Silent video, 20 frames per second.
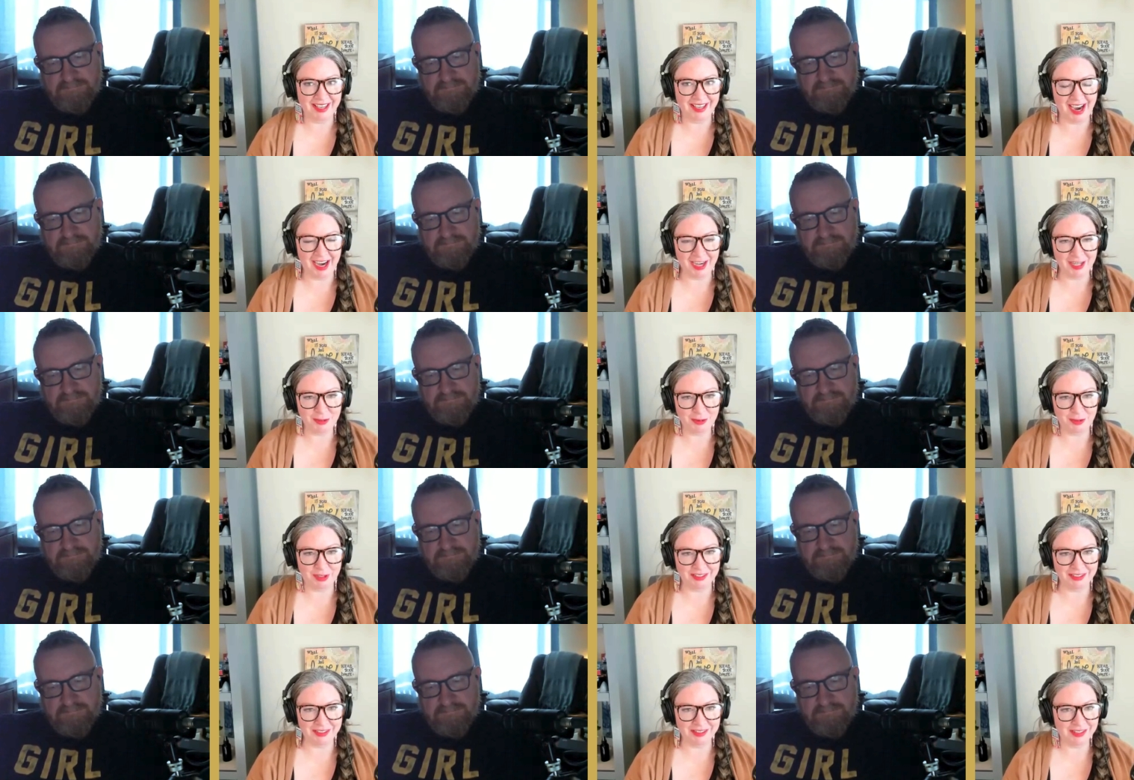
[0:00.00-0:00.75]
Speaker 1: hi to
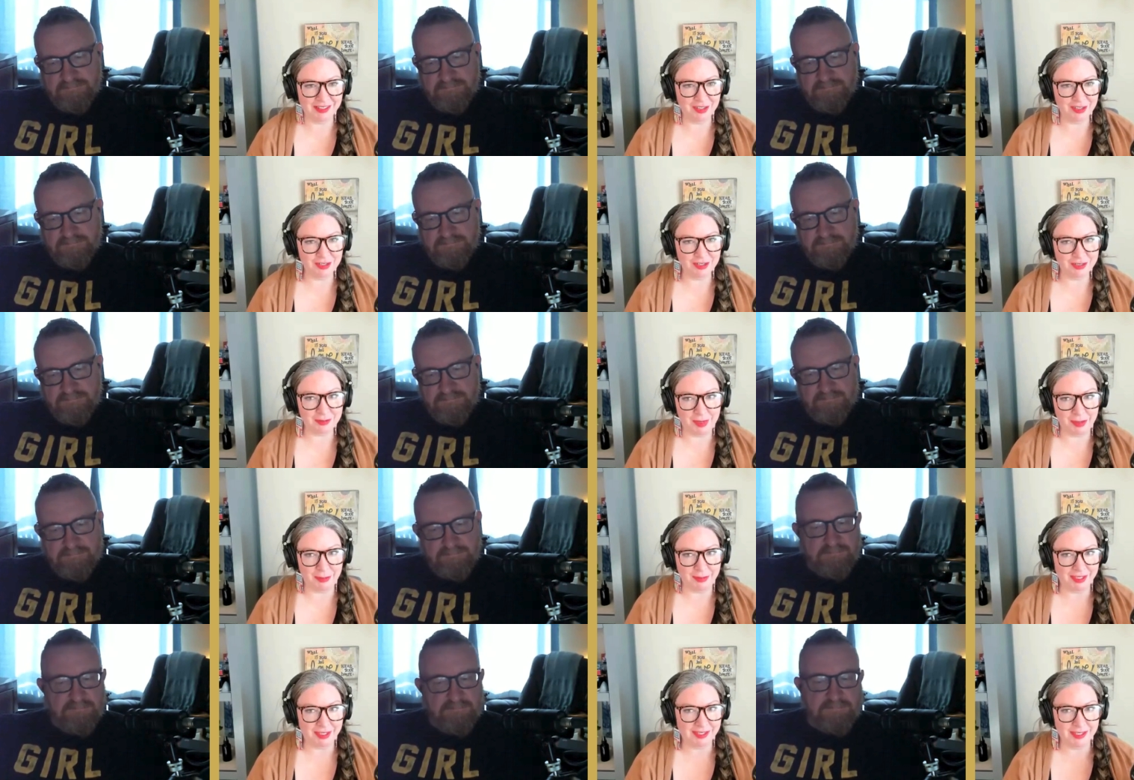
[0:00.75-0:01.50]
our listeners?
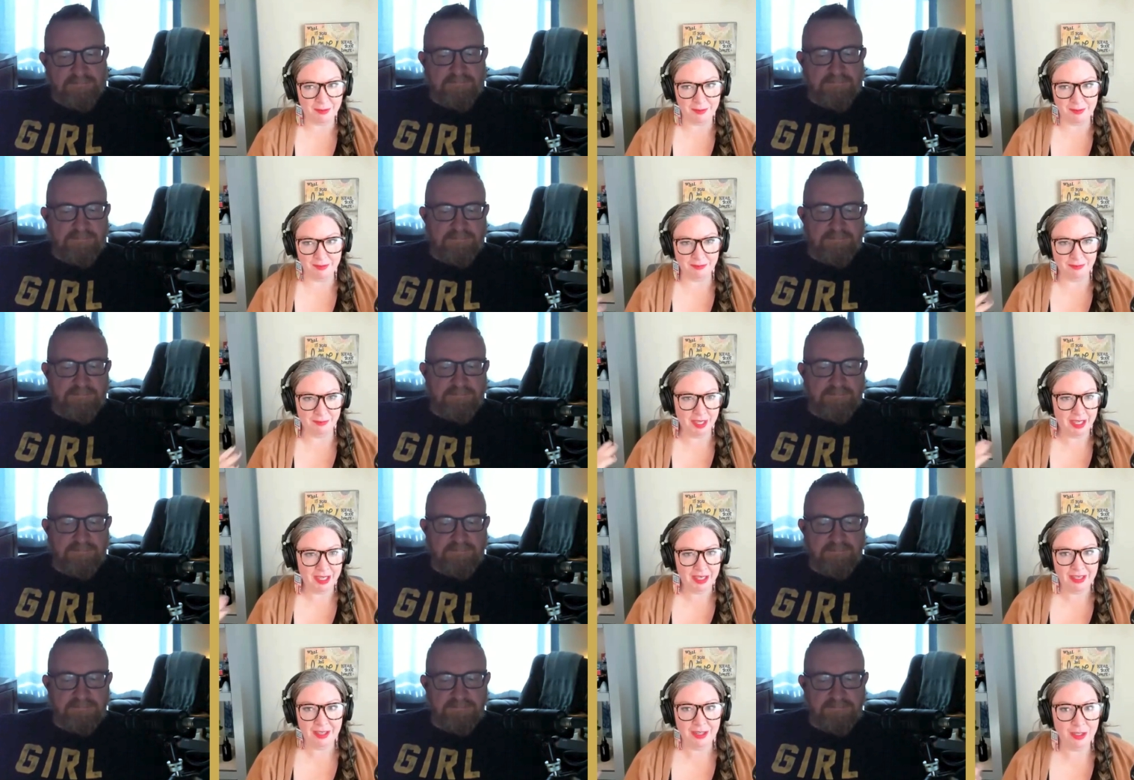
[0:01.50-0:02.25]
Maybe some
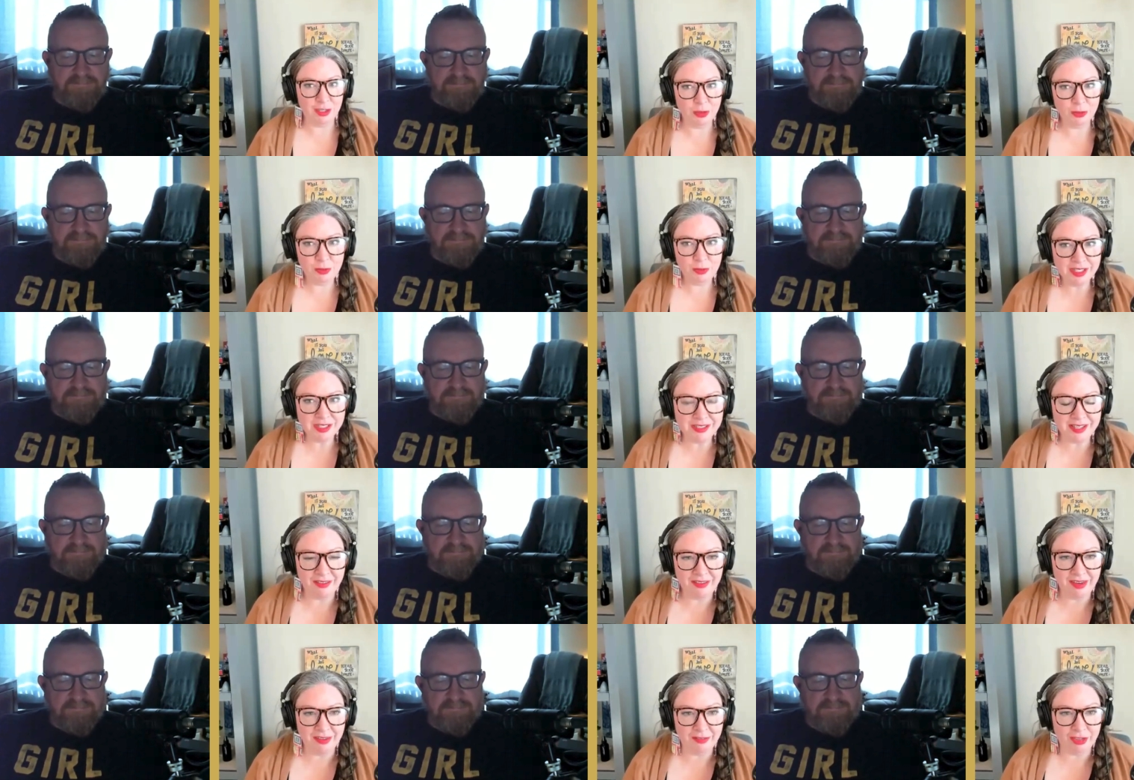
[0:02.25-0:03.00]
new ones
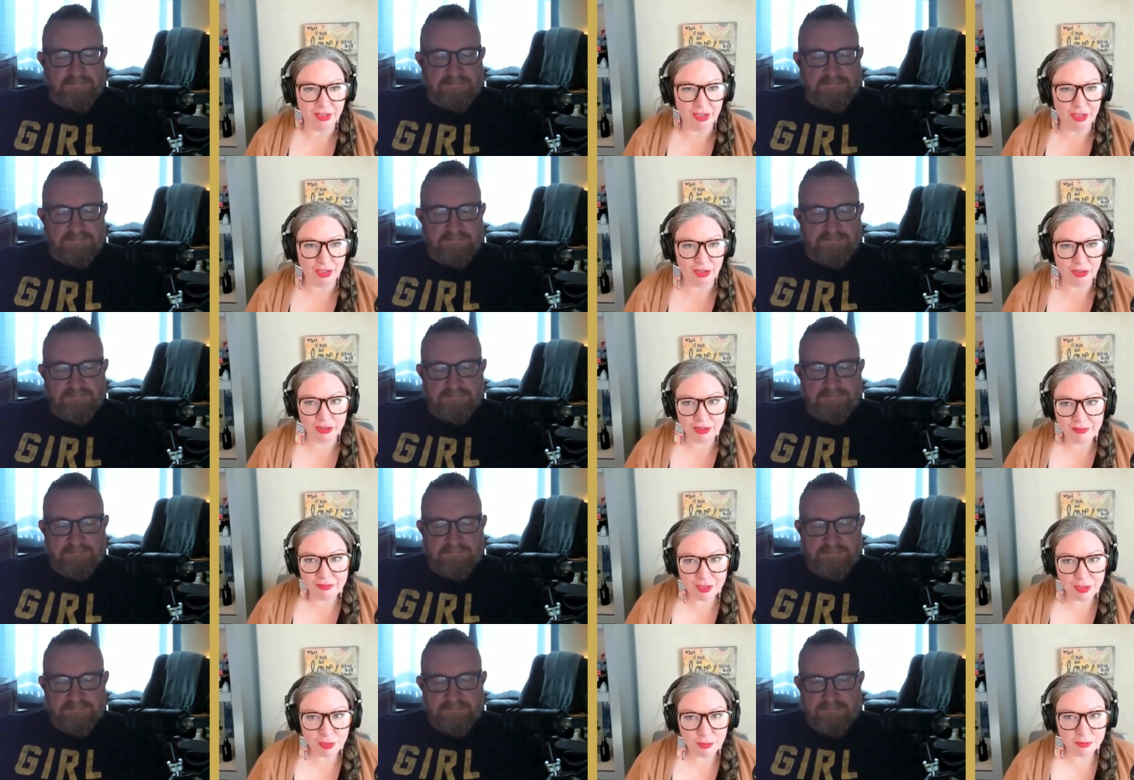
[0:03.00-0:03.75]
have never heard
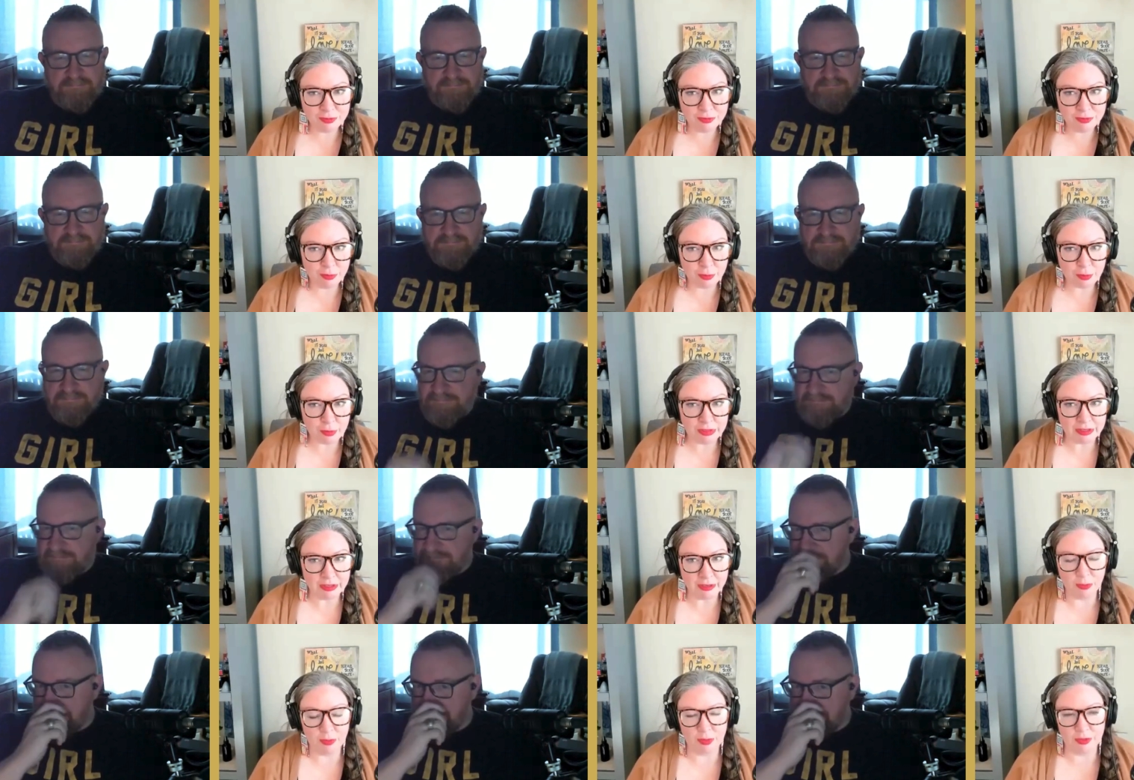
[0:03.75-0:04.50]
of you
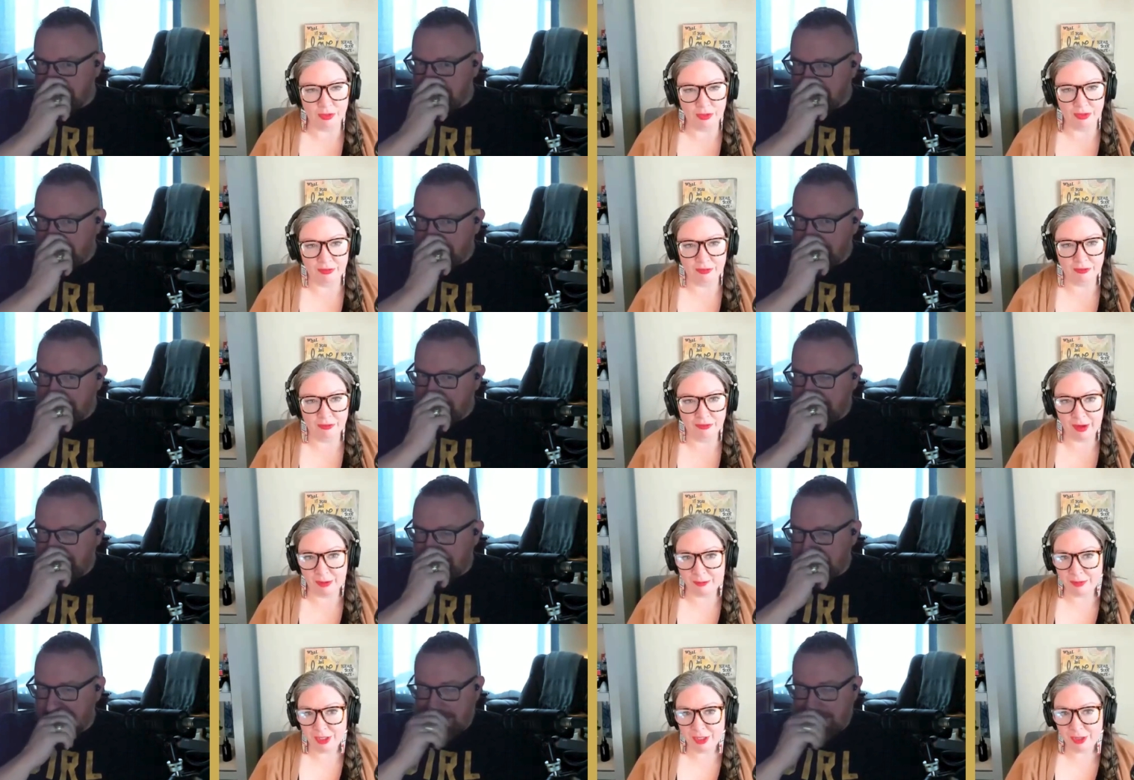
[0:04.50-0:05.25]
before or heard
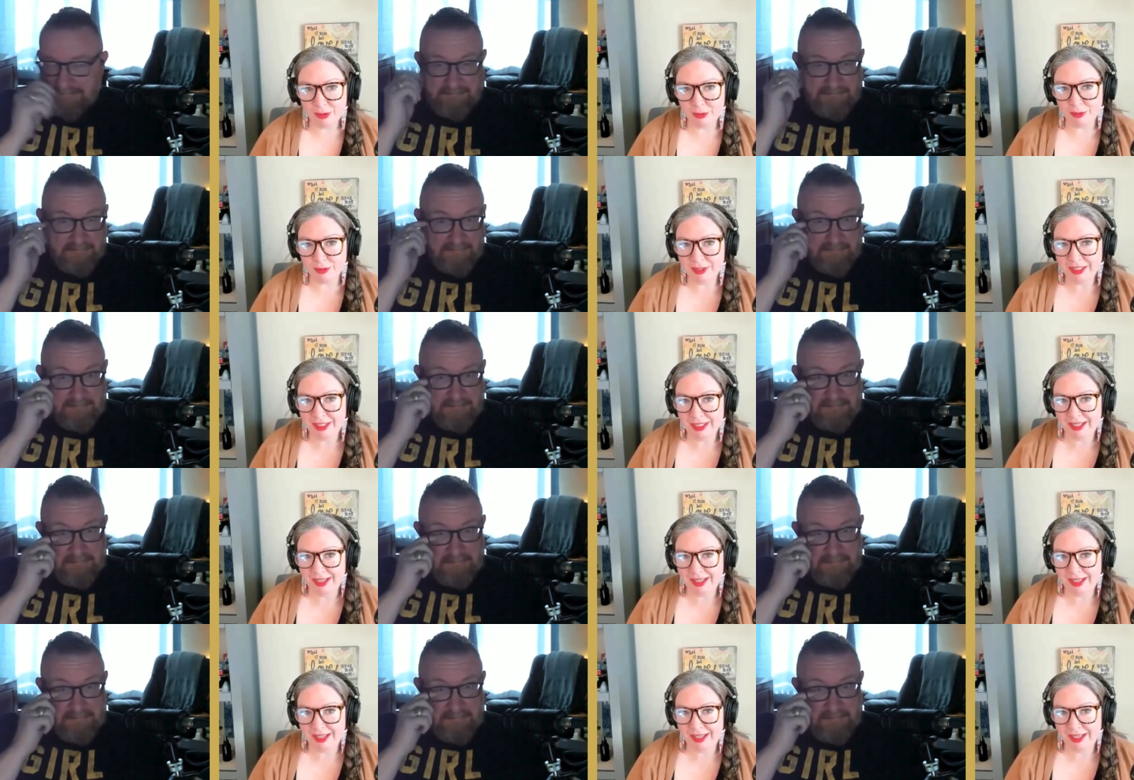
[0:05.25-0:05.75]
from you.